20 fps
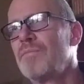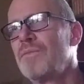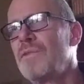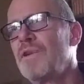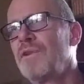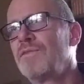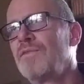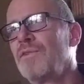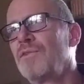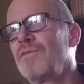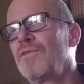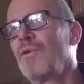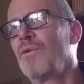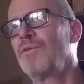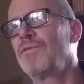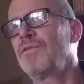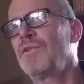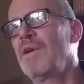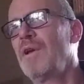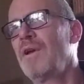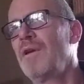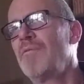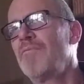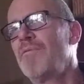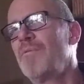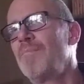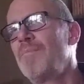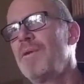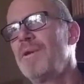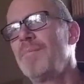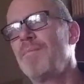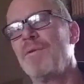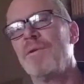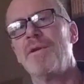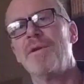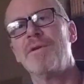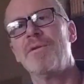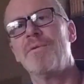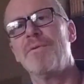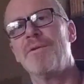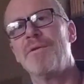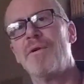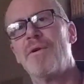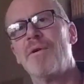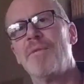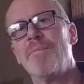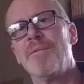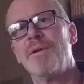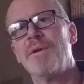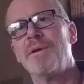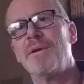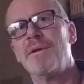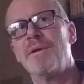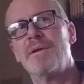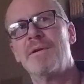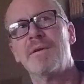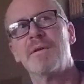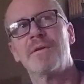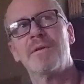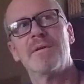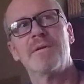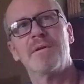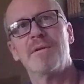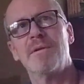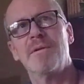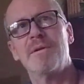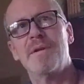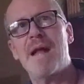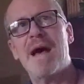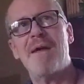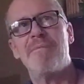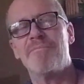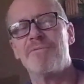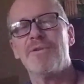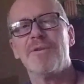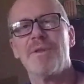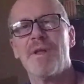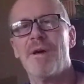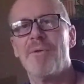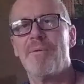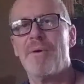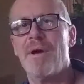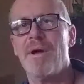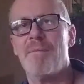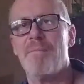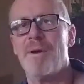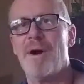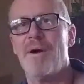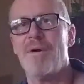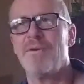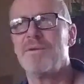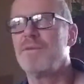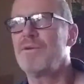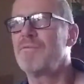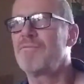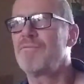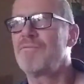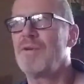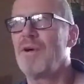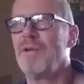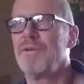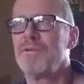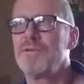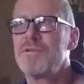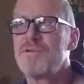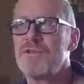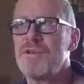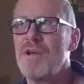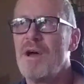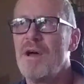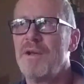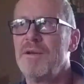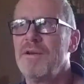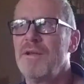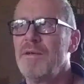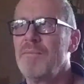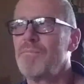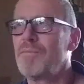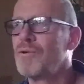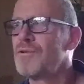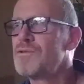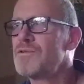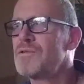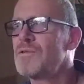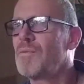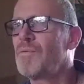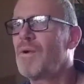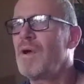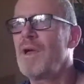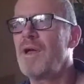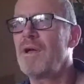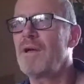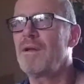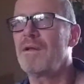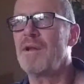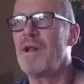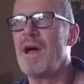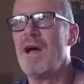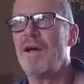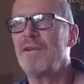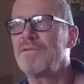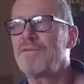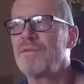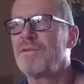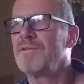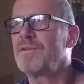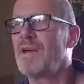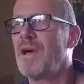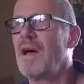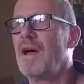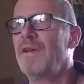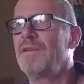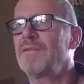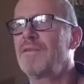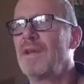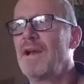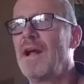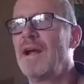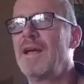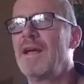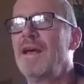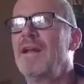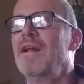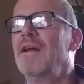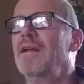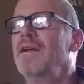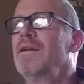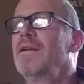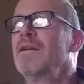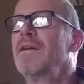disassociated from people that you would normally not feel that way about. You felt shunned and pushed away and ostracized, and I get it,